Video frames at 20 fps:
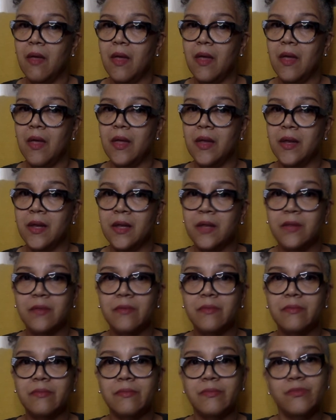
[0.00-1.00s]
And that
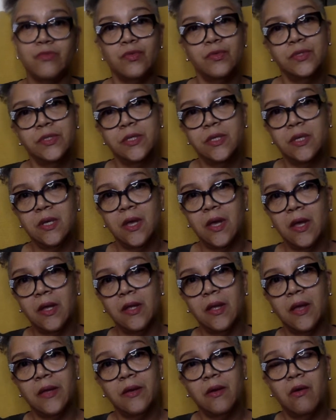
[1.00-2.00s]
routine got
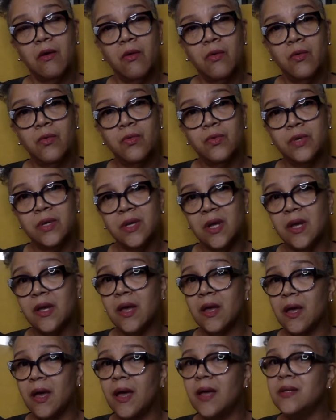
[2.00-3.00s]
kind of old, and
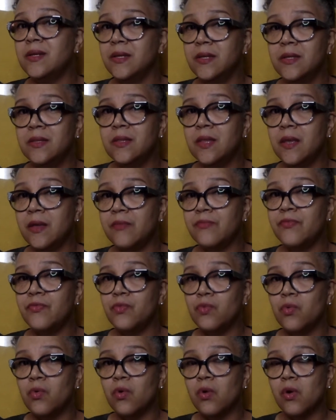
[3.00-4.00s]
I did that
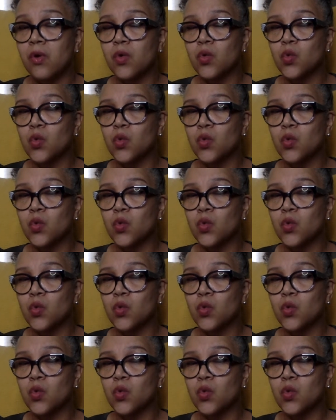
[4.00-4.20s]
for